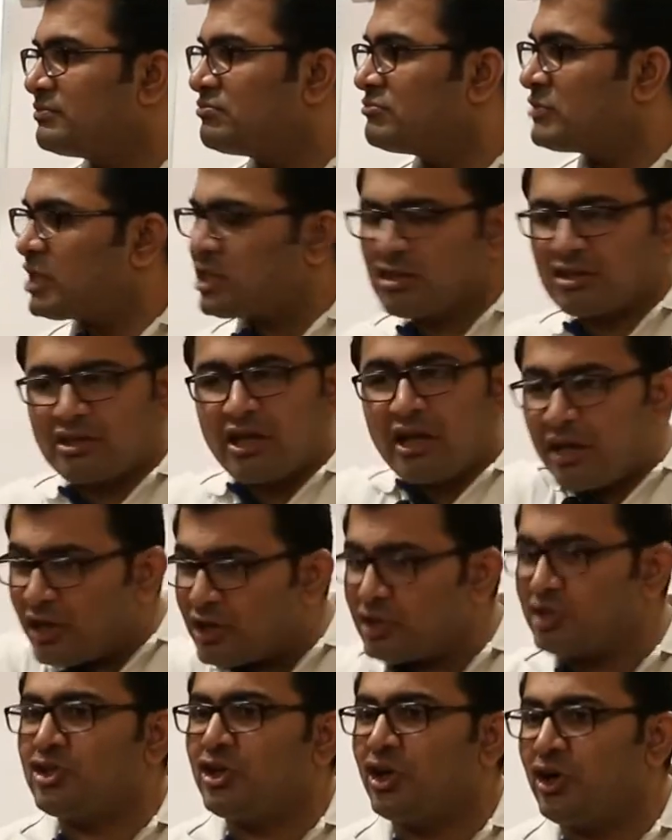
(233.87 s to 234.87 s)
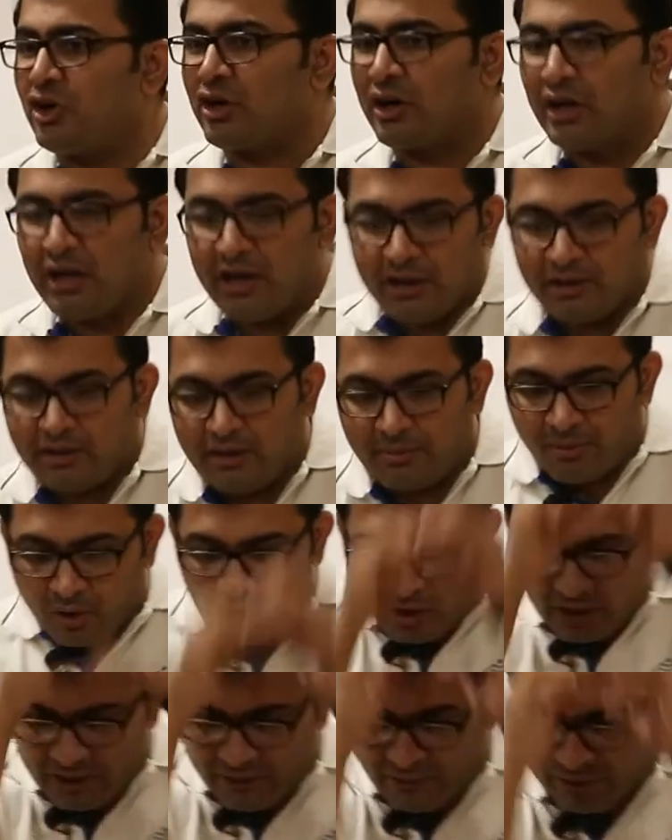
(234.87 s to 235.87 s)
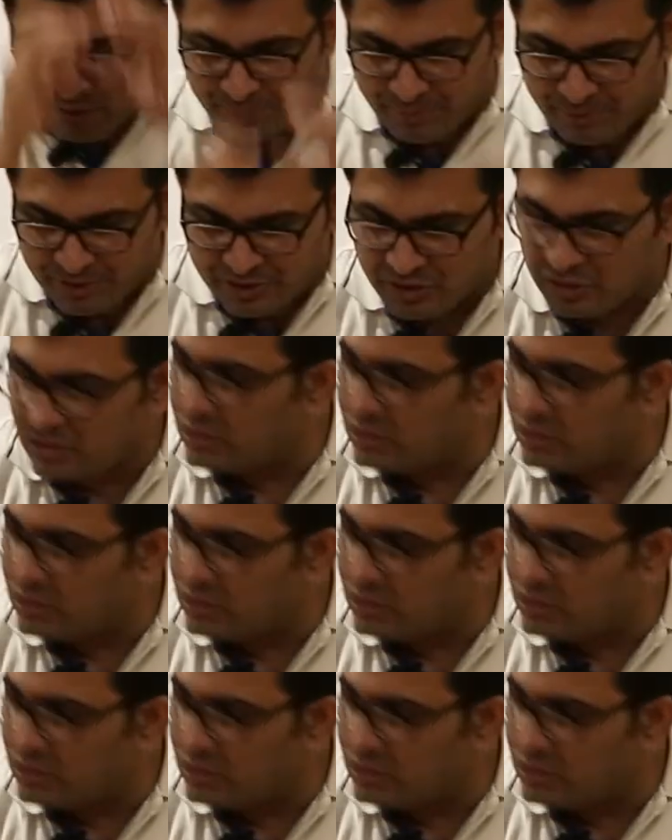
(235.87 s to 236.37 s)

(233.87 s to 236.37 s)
Nothing is sure. The ball even pitches